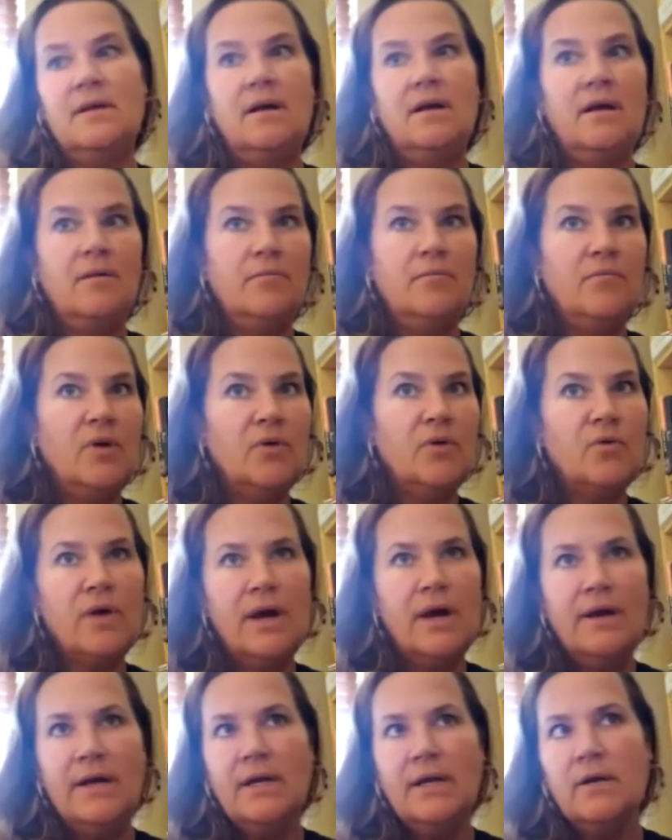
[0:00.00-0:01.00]

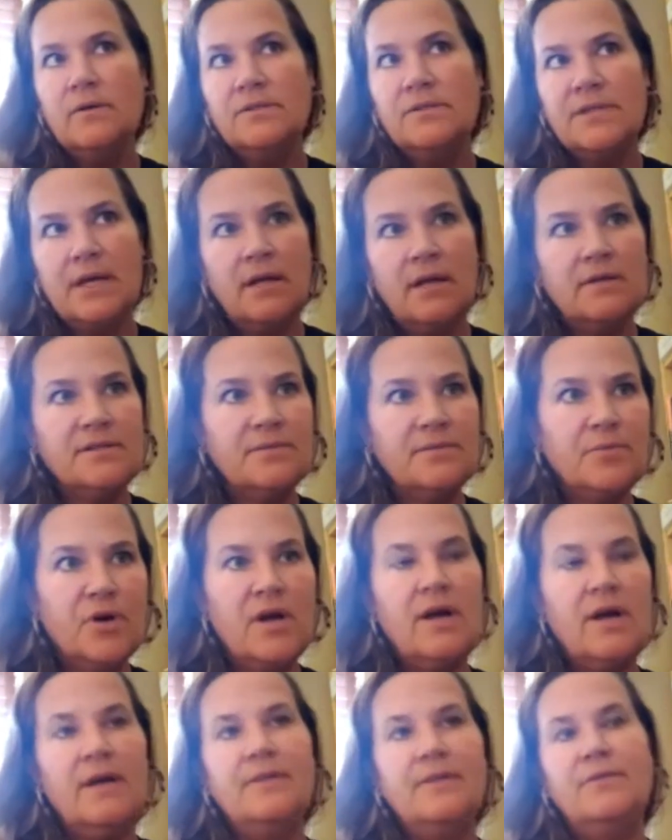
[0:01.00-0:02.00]
acquiring hotels
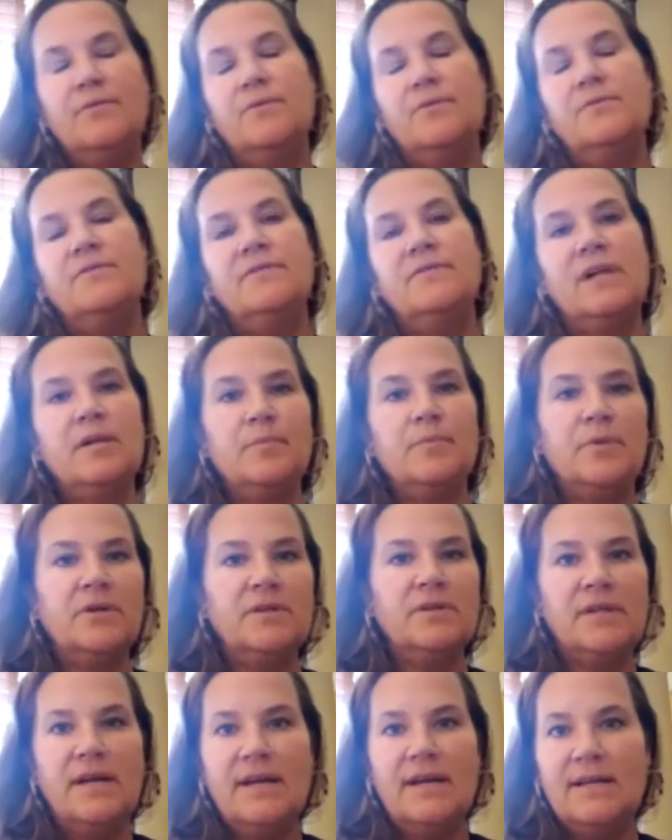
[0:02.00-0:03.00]
abroad through developer
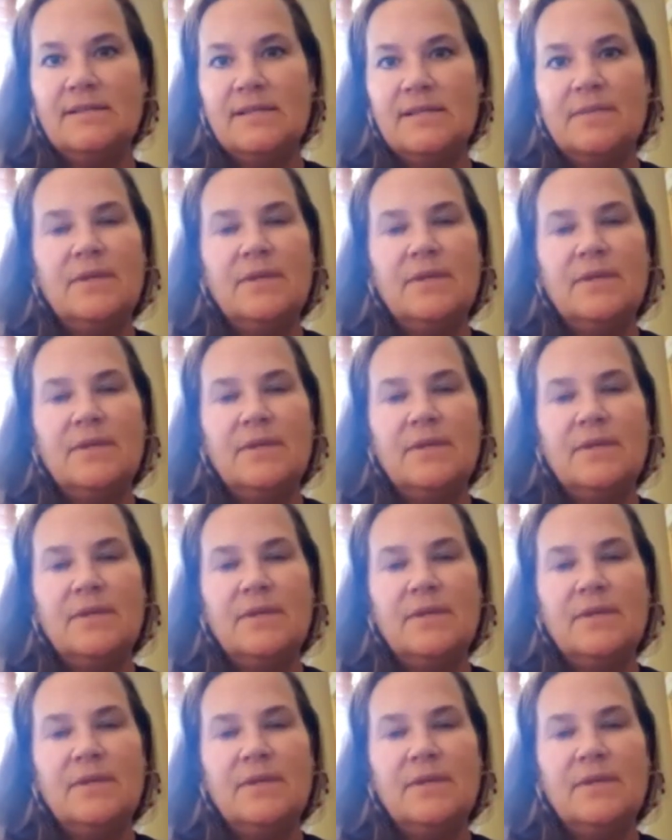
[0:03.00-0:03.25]
clients.